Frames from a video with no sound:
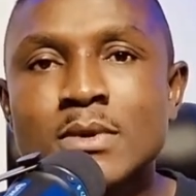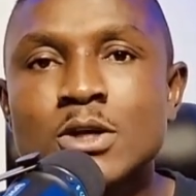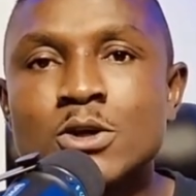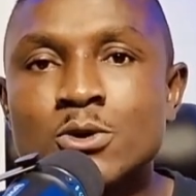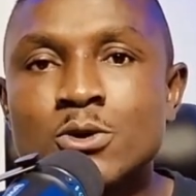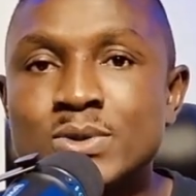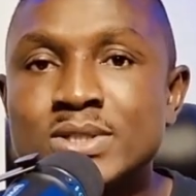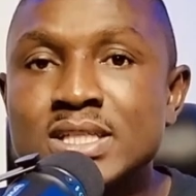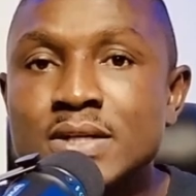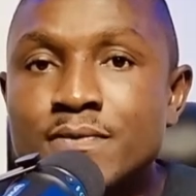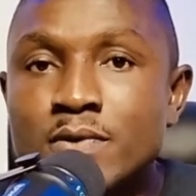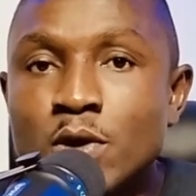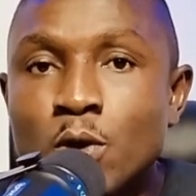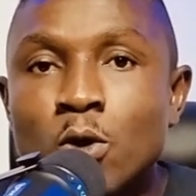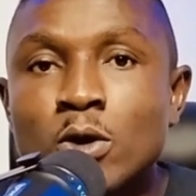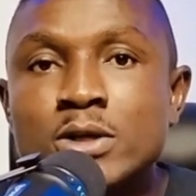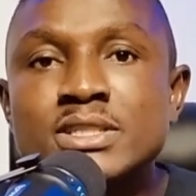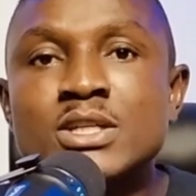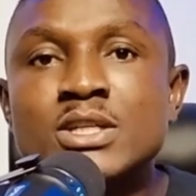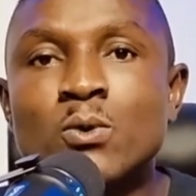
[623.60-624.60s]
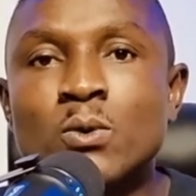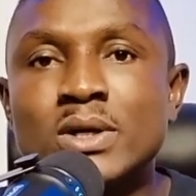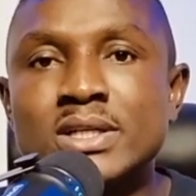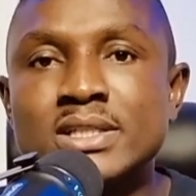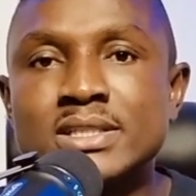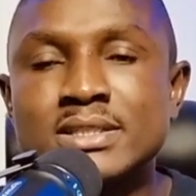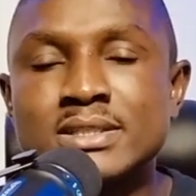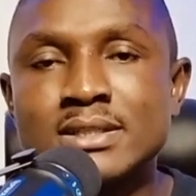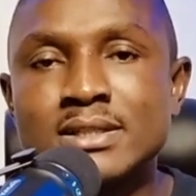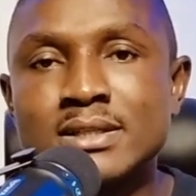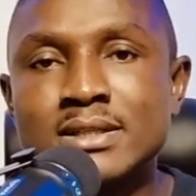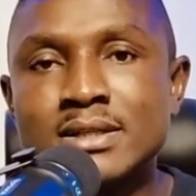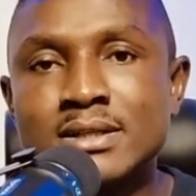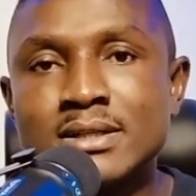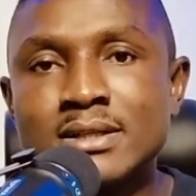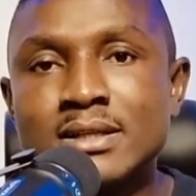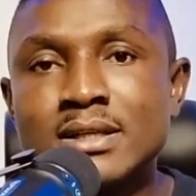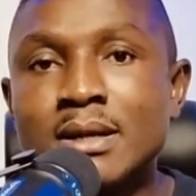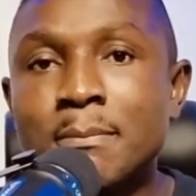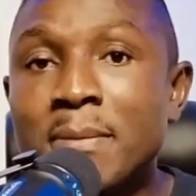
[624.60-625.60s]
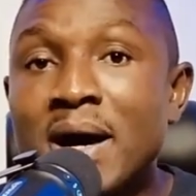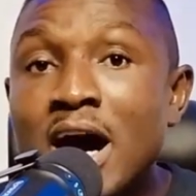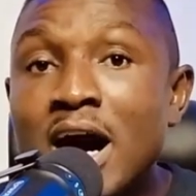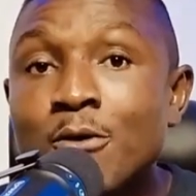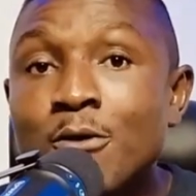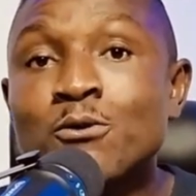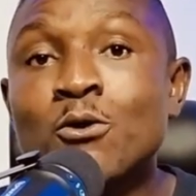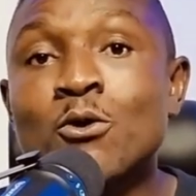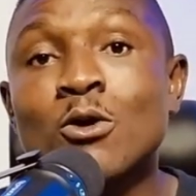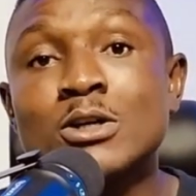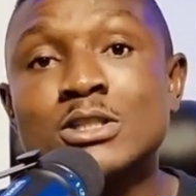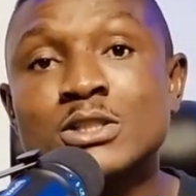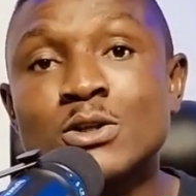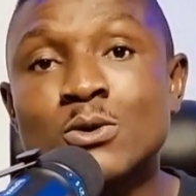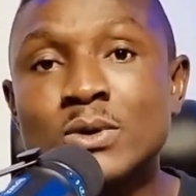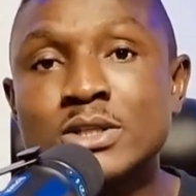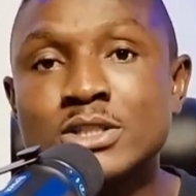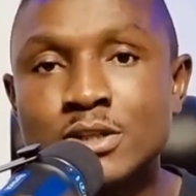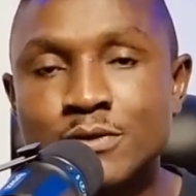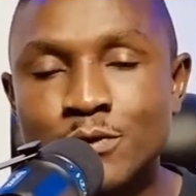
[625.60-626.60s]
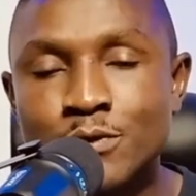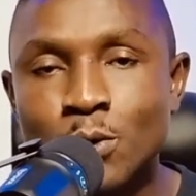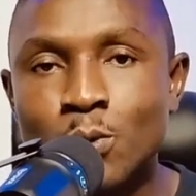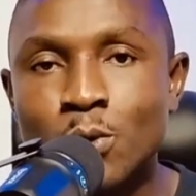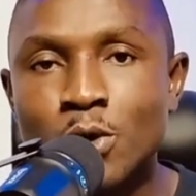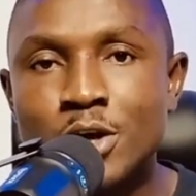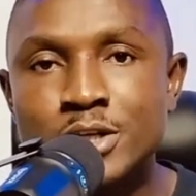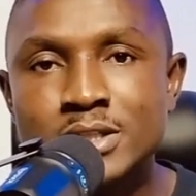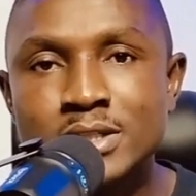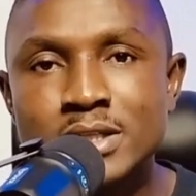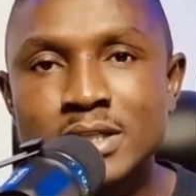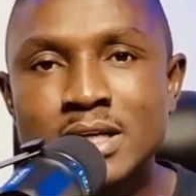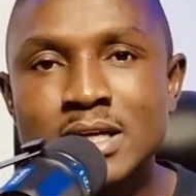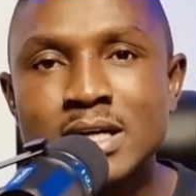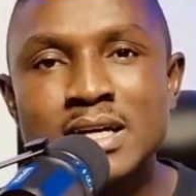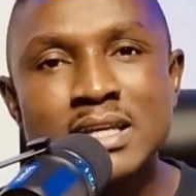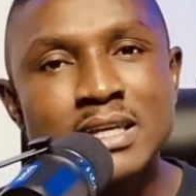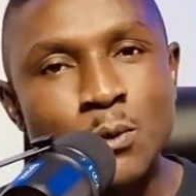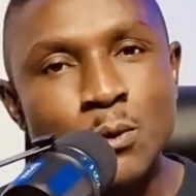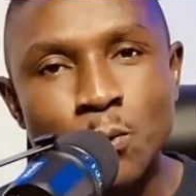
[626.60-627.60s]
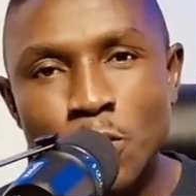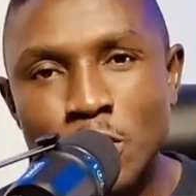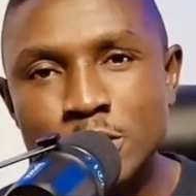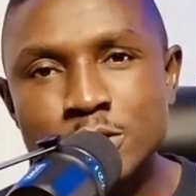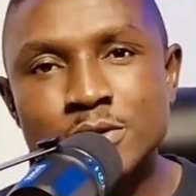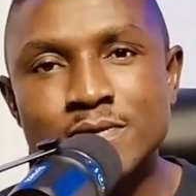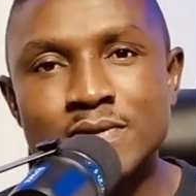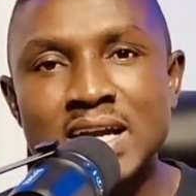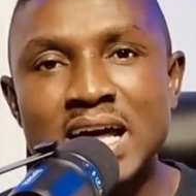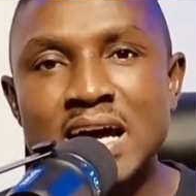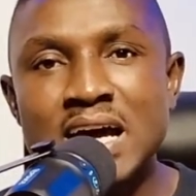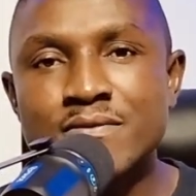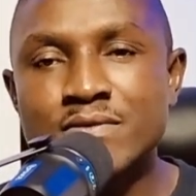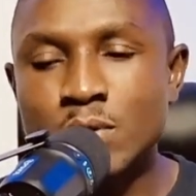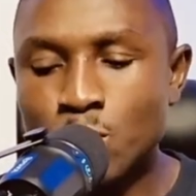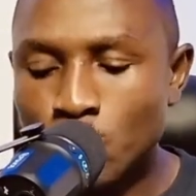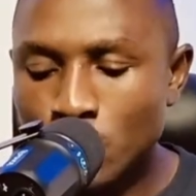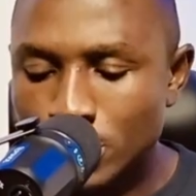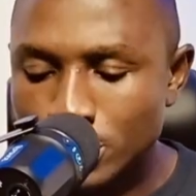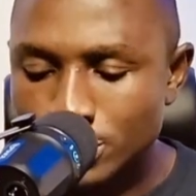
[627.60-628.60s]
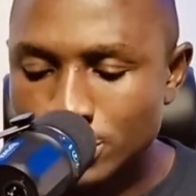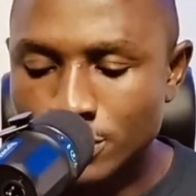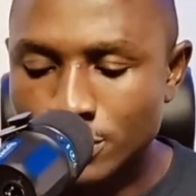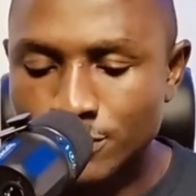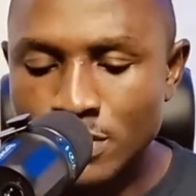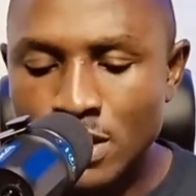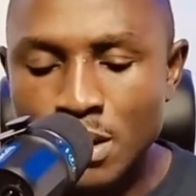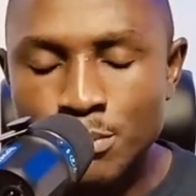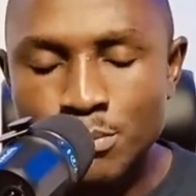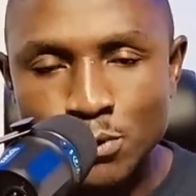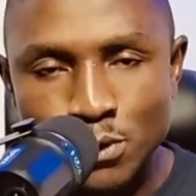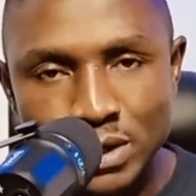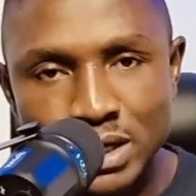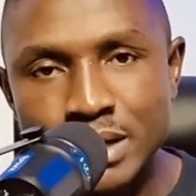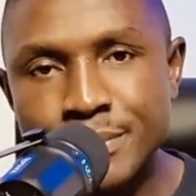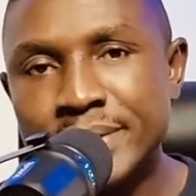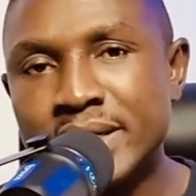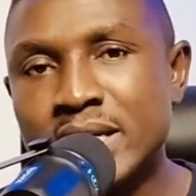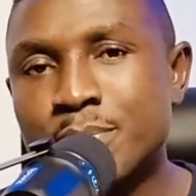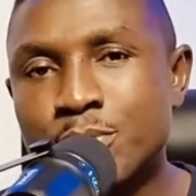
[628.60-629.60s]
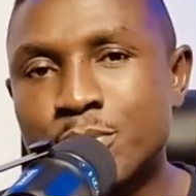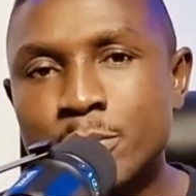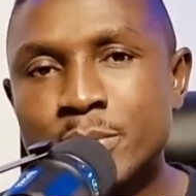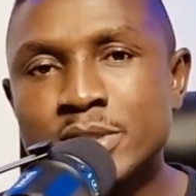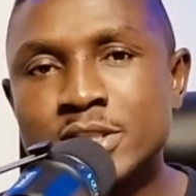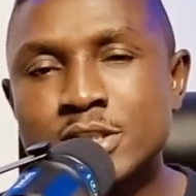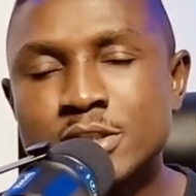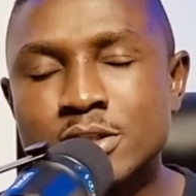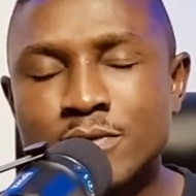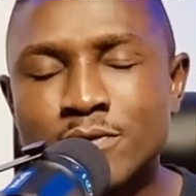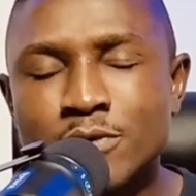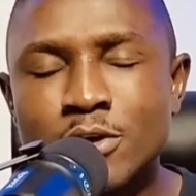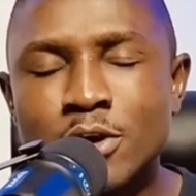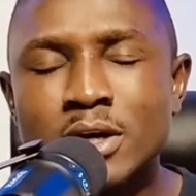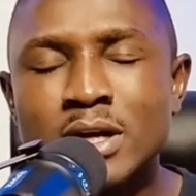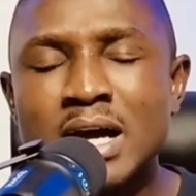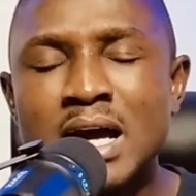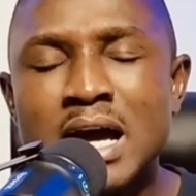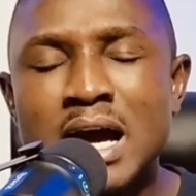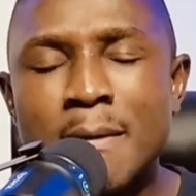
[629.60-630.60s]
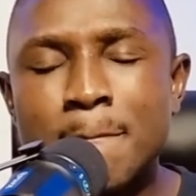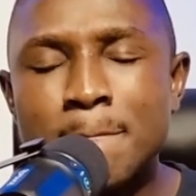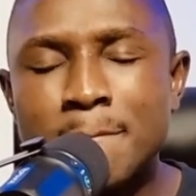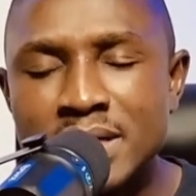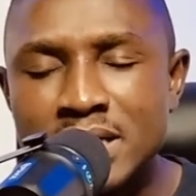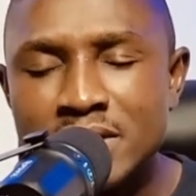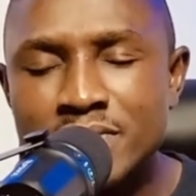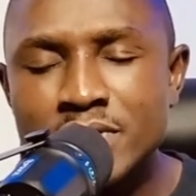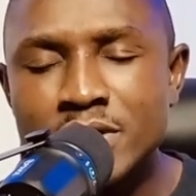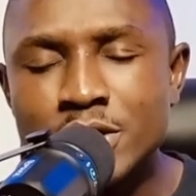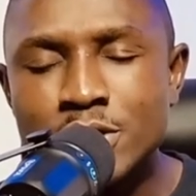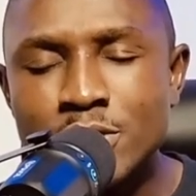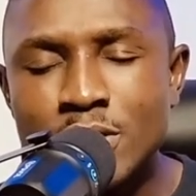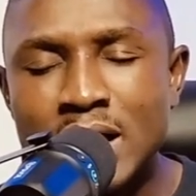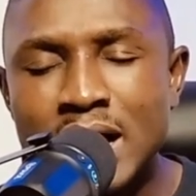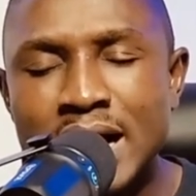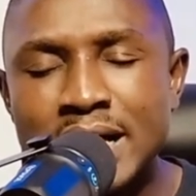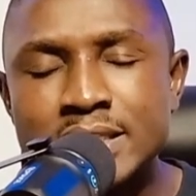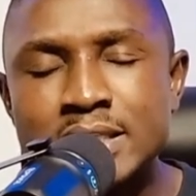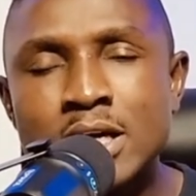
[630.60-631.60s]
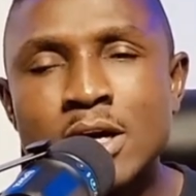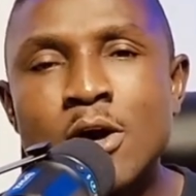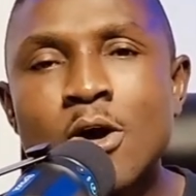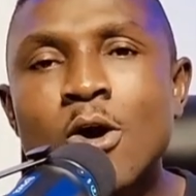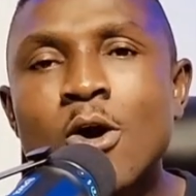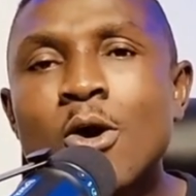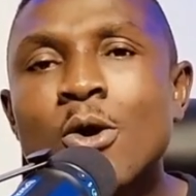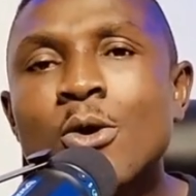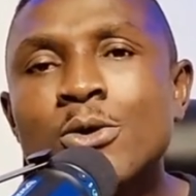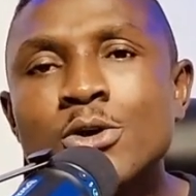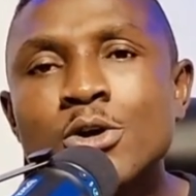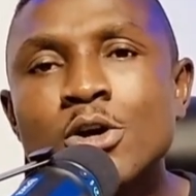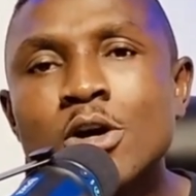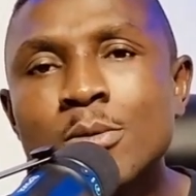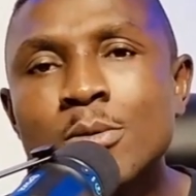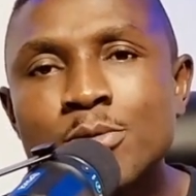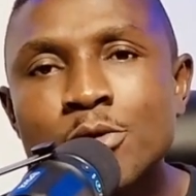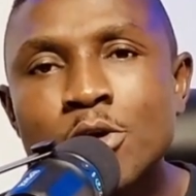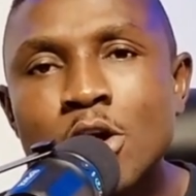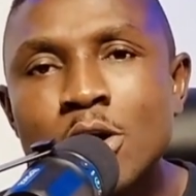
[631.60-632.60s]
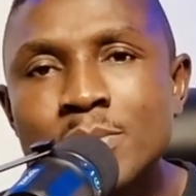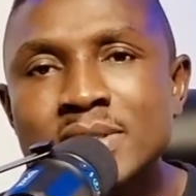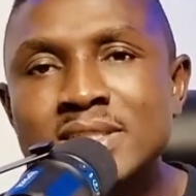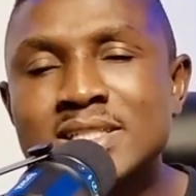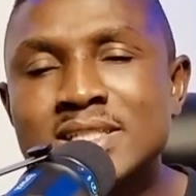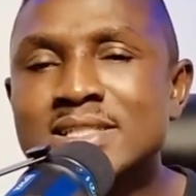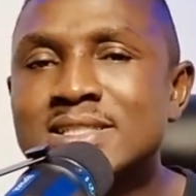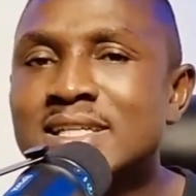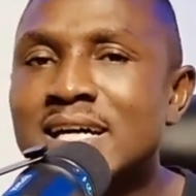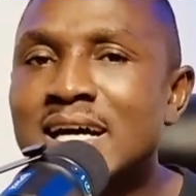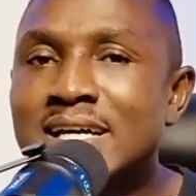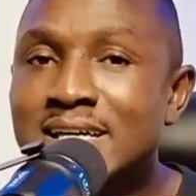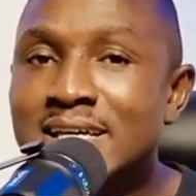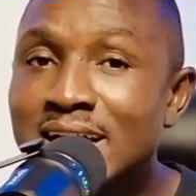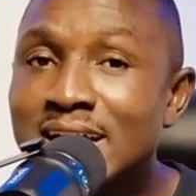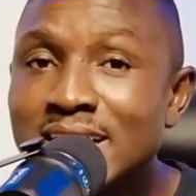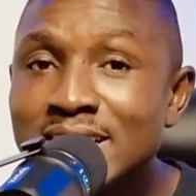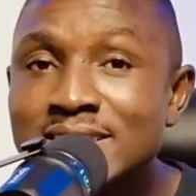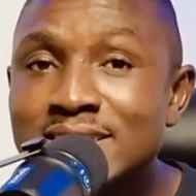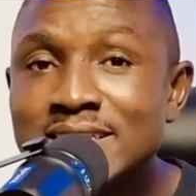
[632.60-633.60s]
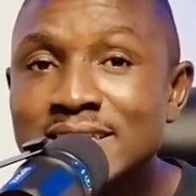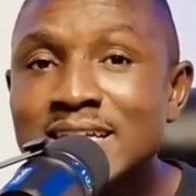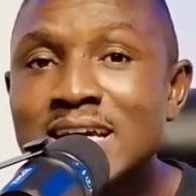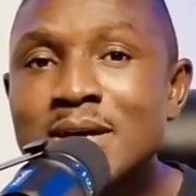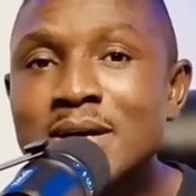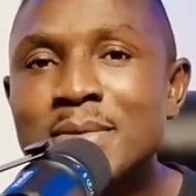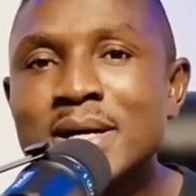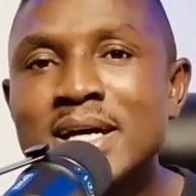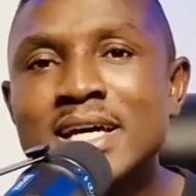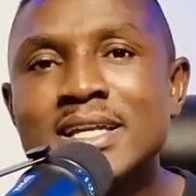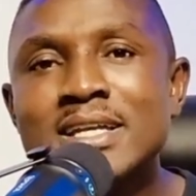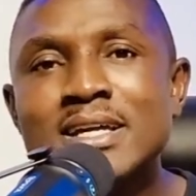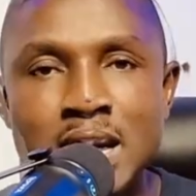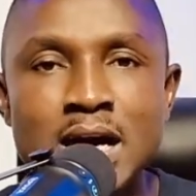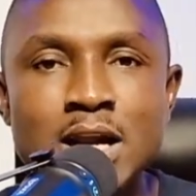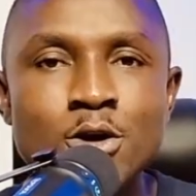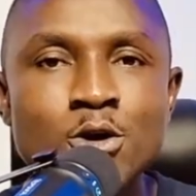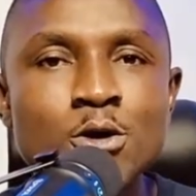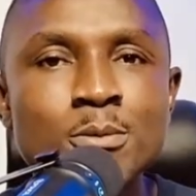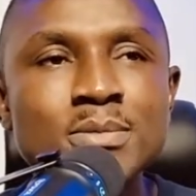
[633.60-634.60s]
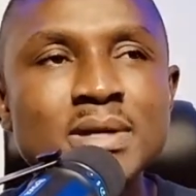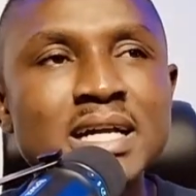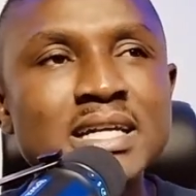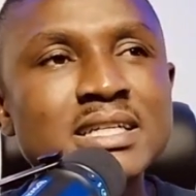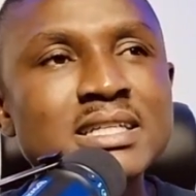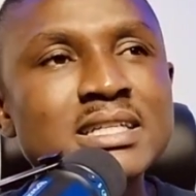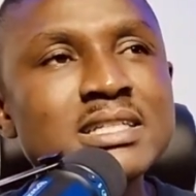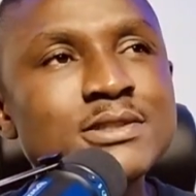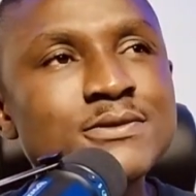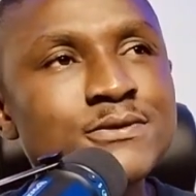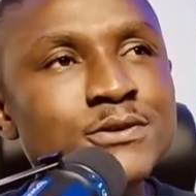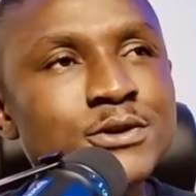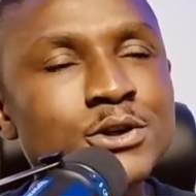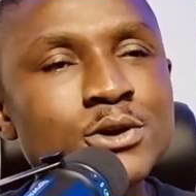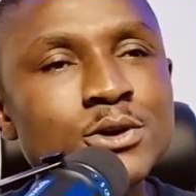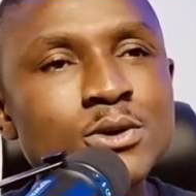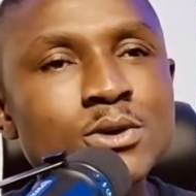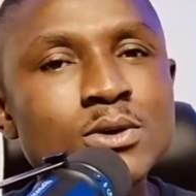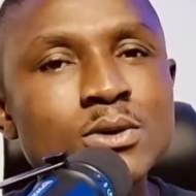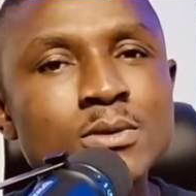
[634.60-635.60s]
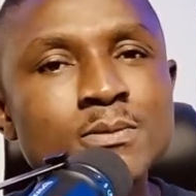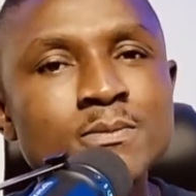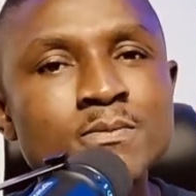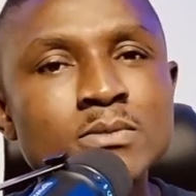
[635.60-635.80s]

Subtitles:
you receive the consequence, the powerful consequence of your words, the words of life, the words of proclaiming the promises of God and believing in your heart. All your promises are yes and amen. And I hope that this video